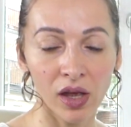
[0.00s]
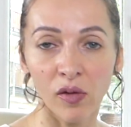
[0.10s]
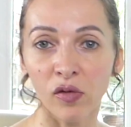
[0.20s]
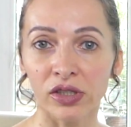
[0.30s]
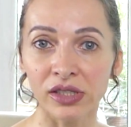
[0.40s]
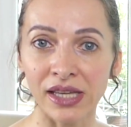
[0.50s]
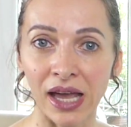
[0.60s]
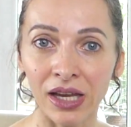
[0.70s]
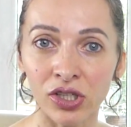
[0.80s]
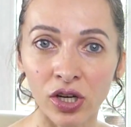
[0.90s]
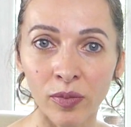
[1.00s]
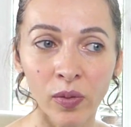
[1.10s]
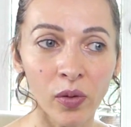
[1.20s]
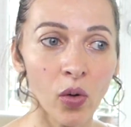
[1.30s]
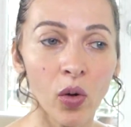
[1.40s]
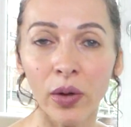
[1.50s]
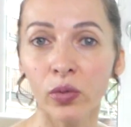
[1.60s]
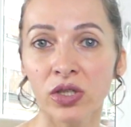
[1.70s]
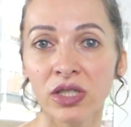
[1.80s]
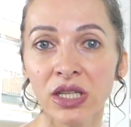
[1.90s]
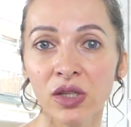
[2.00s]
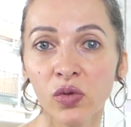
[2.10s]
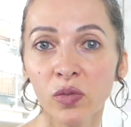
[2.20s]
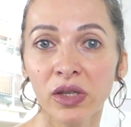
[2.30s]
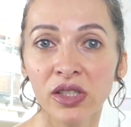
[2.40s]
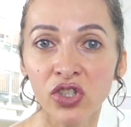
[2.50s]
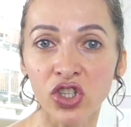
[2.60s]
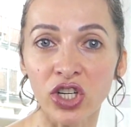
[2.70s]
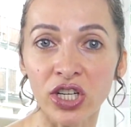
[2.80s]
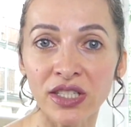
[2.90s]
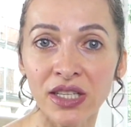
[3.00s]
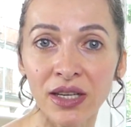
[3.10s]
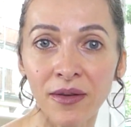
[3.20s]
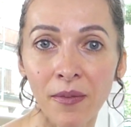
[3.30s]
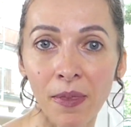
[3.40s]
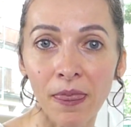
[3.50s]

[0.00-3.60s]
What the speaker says: For the tank top, all I would need would be the jersey,